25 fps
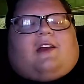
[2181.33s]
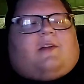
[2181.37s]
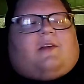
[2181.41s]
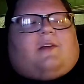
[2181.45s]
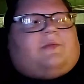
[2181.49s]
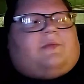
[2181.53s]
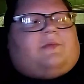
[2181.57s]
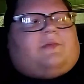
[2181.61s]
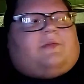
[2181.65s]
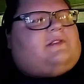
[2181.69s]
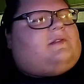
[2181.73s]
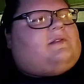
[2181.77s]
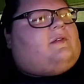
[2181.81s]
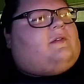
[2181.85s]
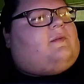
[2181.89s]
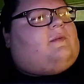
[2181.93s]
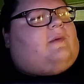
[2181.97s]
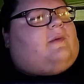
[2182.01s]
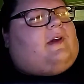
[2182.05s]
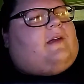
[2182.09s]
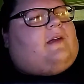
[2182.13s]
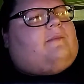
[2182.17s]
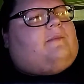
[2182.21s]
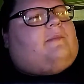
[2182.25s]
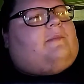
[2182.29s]
Ospreay's going to
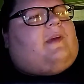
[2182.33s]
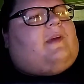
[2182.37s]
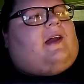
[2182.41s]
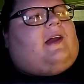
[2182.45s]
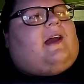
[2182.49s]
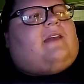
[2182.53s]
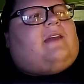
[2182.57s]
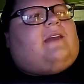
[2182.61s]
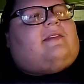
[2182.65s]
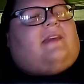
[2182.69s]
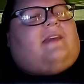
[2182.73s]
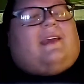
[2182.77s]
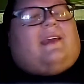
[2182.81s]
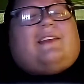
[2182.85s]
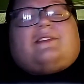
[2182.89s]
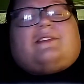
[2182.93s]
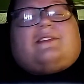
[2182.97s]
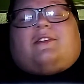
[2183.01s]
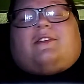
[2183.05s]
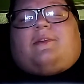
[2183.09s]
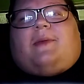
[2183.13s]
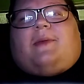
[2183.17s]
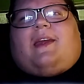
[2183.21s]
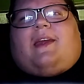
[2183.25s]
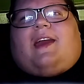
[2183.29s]
win, but I think it's
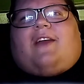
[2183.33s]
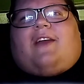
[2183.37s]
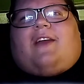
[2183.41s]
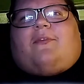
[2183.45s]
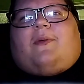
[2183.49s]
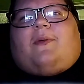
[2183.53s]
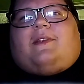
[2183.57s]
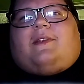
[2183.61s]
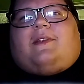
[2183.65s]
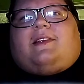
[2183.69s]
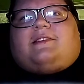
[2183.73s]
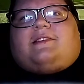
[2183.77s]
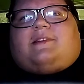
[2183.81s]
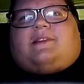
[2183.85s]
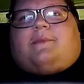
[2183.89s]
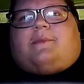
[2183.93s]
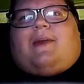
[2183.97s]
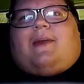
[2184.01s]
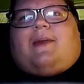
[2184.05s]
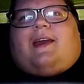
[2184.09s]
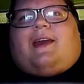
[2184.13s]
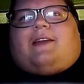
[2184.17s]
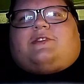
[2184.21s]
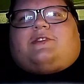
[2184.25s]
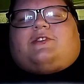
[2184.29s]
going to be a halfway decent
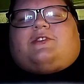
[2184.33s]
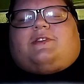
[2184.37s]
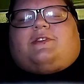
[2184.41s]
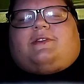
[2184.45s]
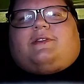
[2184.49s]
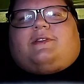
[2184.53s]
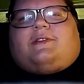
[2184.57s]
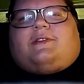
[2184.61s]
match.